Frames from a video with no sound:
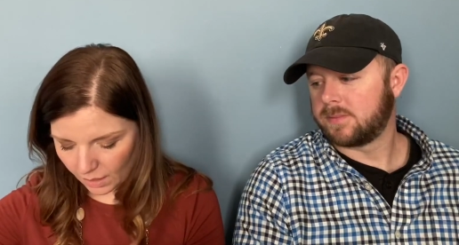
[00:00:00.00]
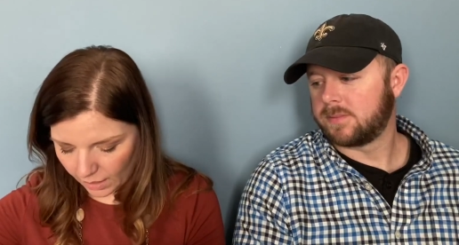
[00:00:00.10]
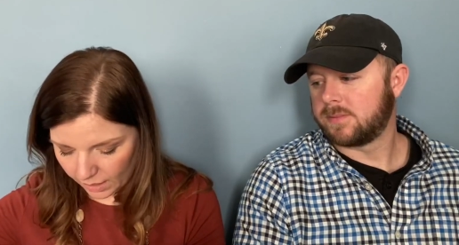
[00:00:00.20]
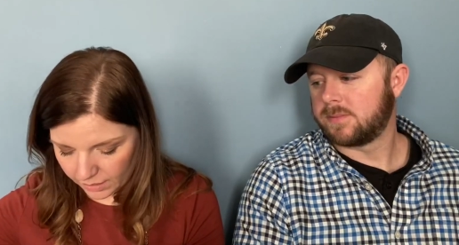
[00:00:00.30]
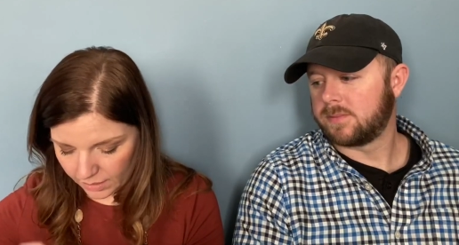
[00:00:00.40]

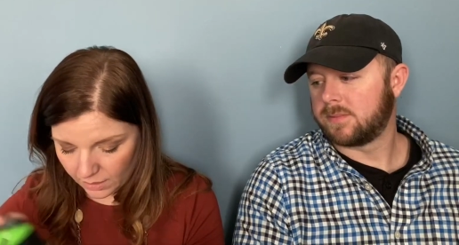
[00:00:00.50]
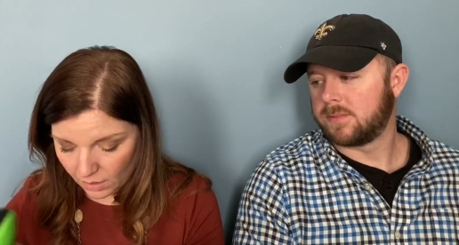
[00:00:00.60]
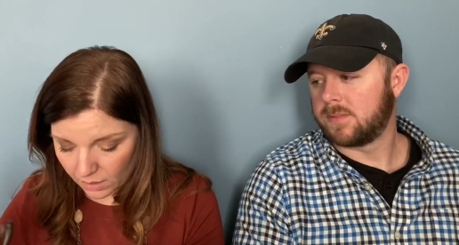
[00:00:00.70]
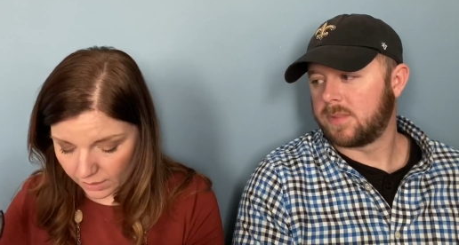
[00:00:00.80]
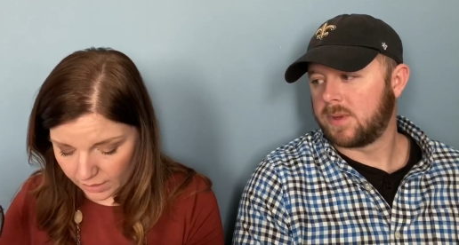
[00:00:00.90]
Speaker 1: And then
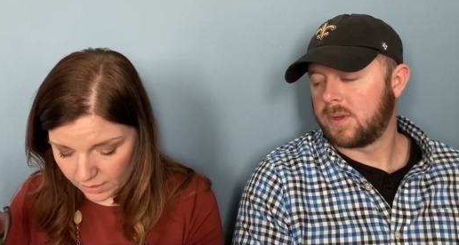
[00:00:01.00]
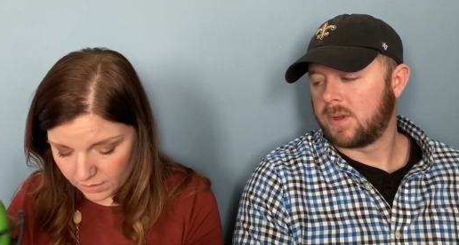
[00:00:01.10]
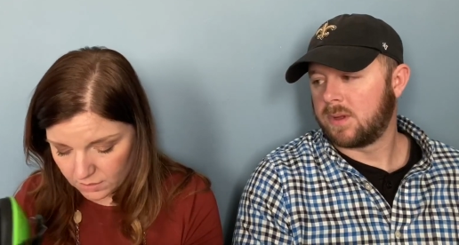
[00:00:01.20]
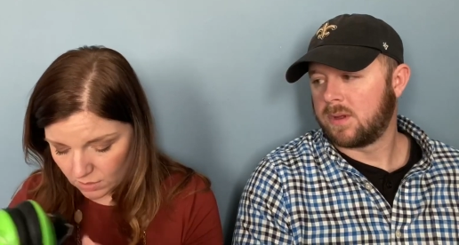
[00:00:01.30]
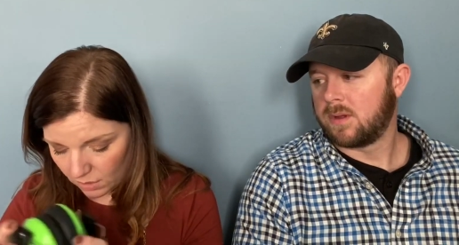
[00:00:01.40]
our
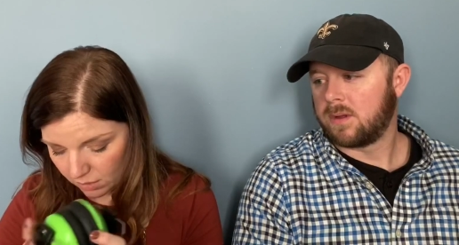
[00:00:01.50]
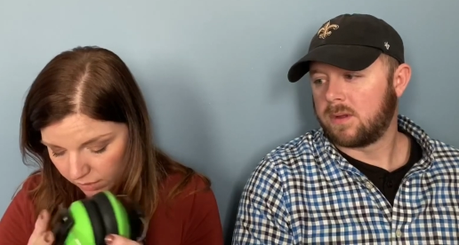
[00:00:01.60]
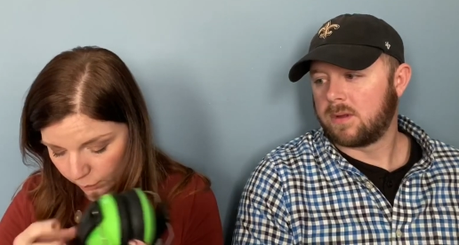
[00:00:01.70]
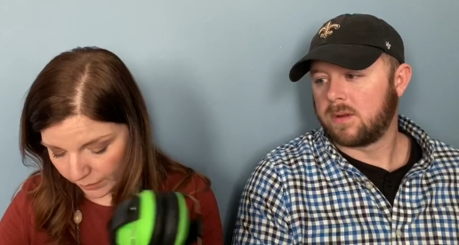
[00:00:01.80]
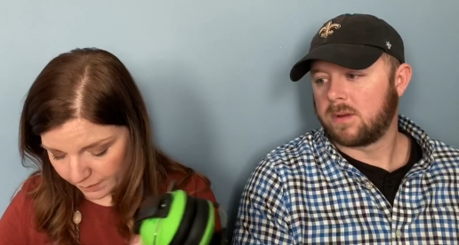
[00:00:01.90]
kids
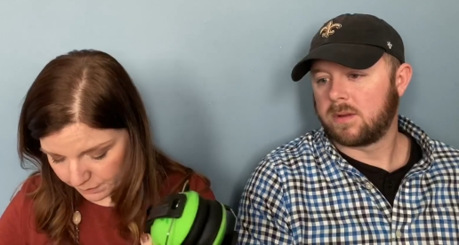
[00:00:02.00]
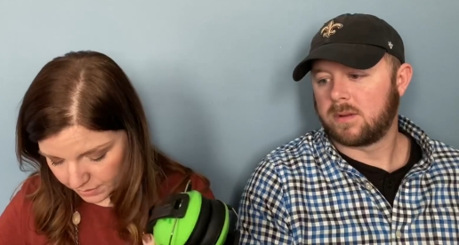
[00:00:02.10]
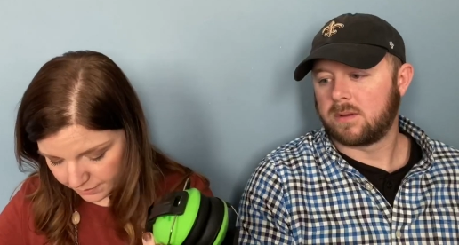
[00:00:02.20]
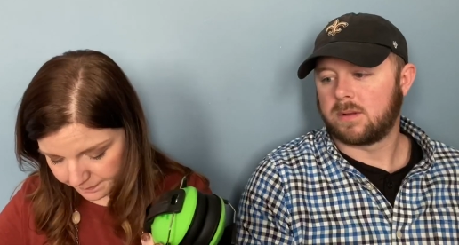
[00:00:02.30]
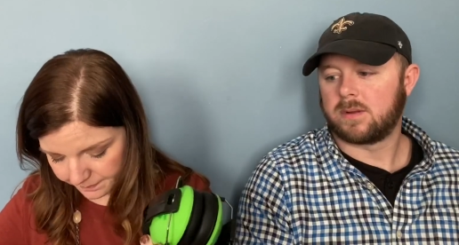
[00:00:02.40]
are
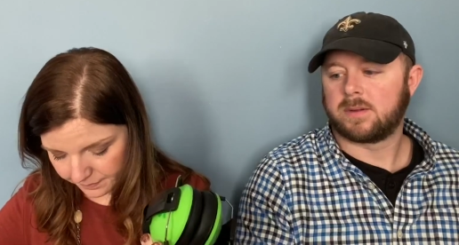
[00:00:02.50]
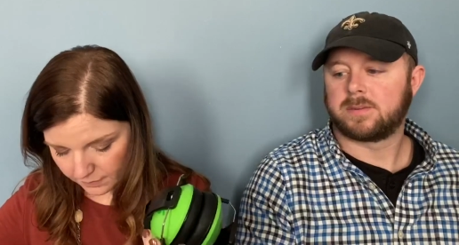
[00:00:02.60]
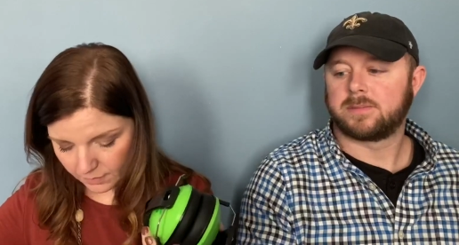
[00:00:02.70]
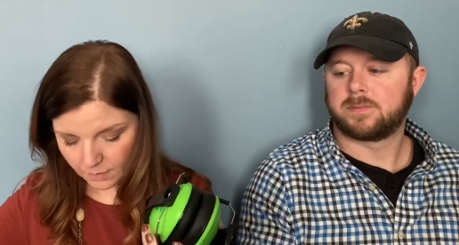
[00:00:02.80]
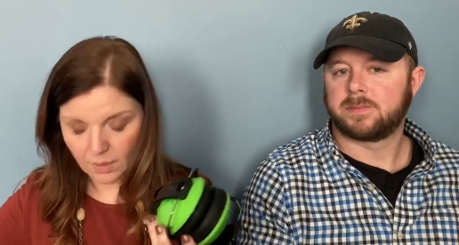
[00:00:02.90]
wimps.
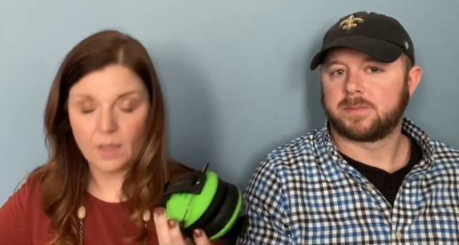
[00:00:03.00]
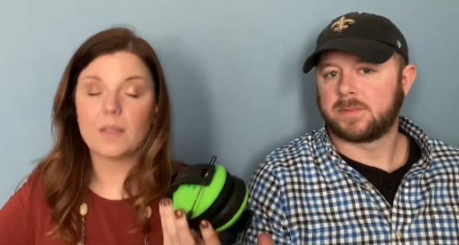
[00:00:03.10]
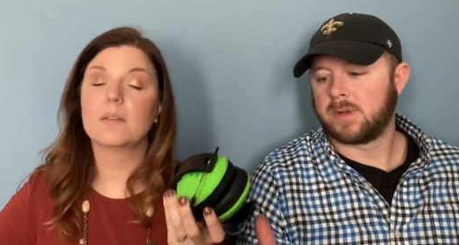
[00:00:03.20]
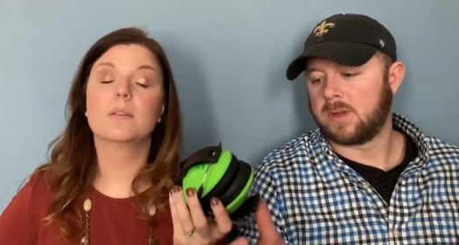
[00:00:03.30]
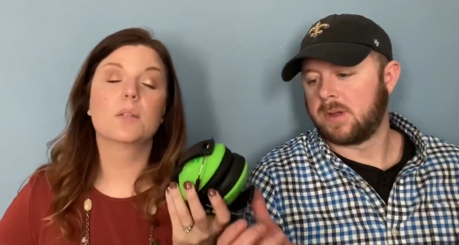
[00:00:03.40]

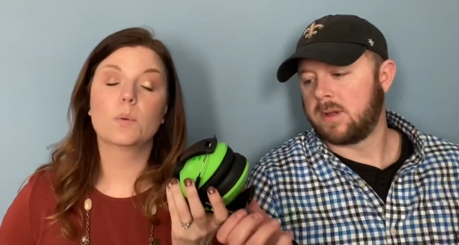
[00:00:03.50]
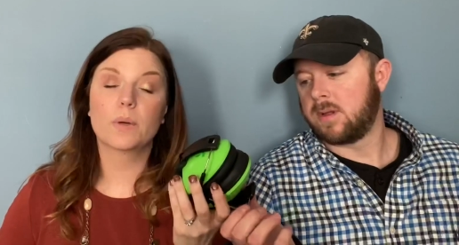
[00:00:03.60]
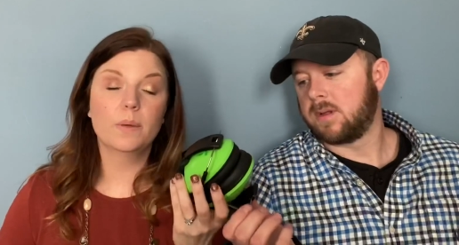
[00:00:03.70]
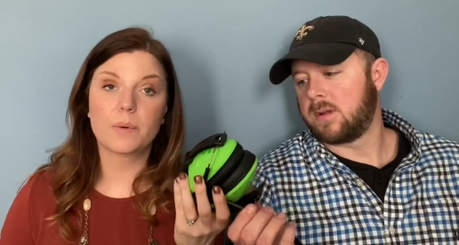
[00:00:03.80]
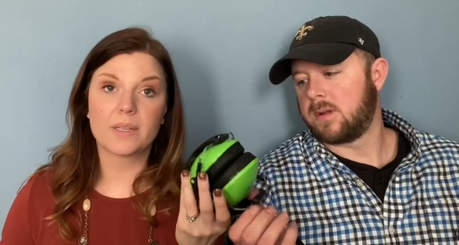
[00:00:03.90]
And don't
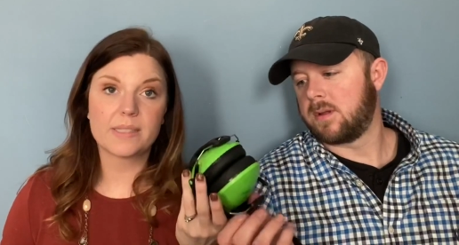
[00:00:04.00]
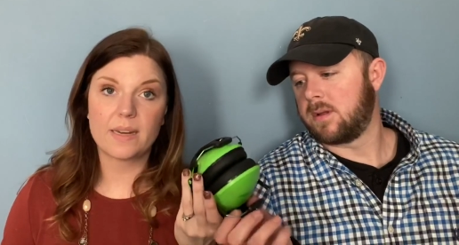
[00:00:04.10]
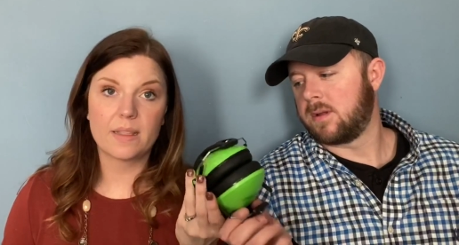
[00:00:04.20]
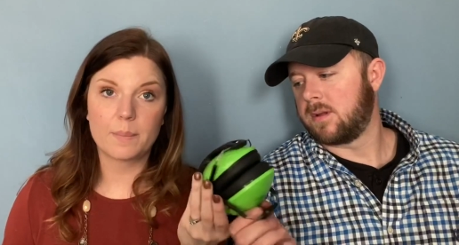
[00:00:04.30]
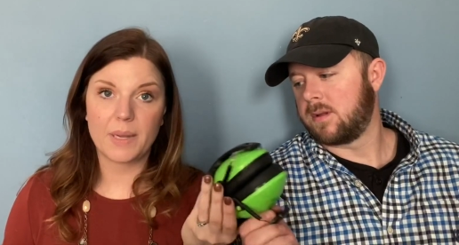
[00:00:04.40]
worry, we're not
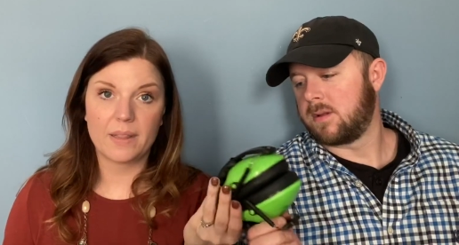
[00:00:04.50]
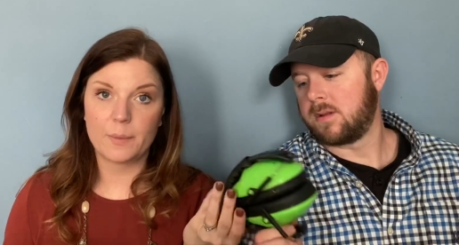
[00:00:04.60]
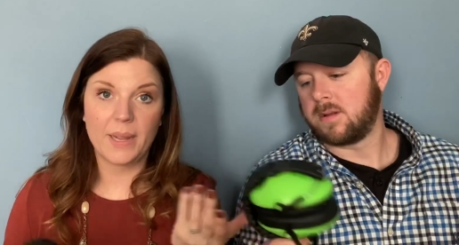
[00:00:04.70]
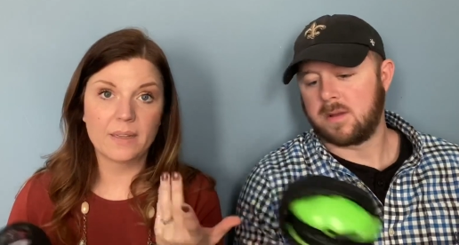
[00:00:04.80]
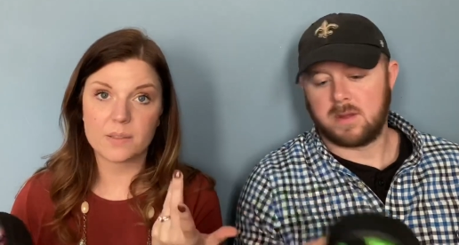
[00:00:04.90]
saying anything behind
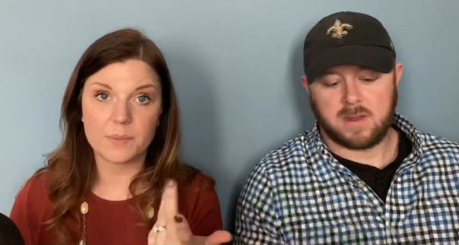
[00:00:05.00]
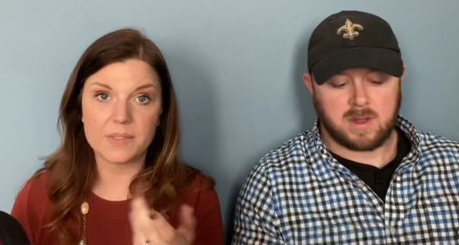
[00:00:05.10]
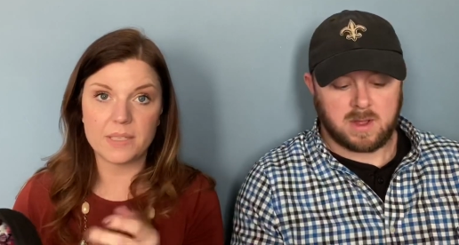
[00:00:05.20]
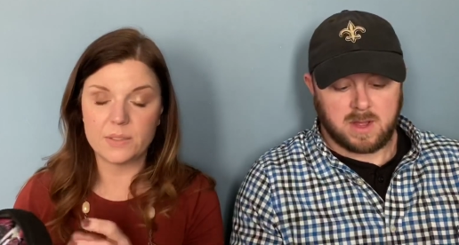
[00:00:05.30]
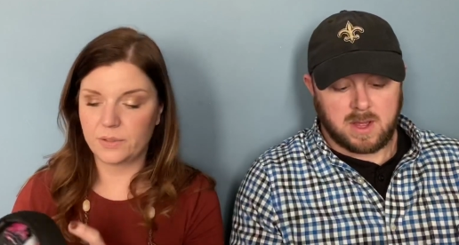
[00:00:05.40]
their backs. We
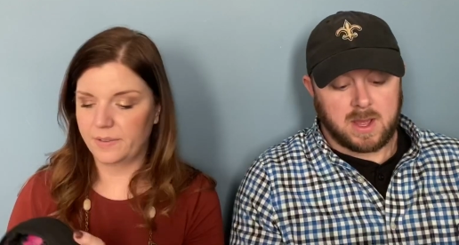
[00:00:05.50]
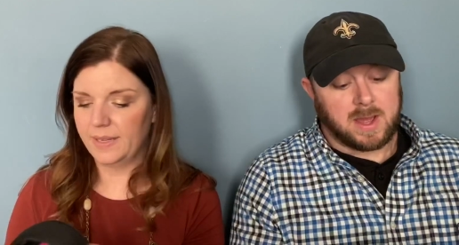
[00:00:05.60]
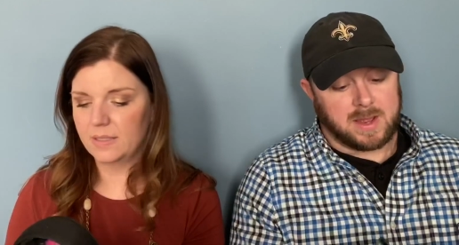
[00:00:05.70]
say it to their face.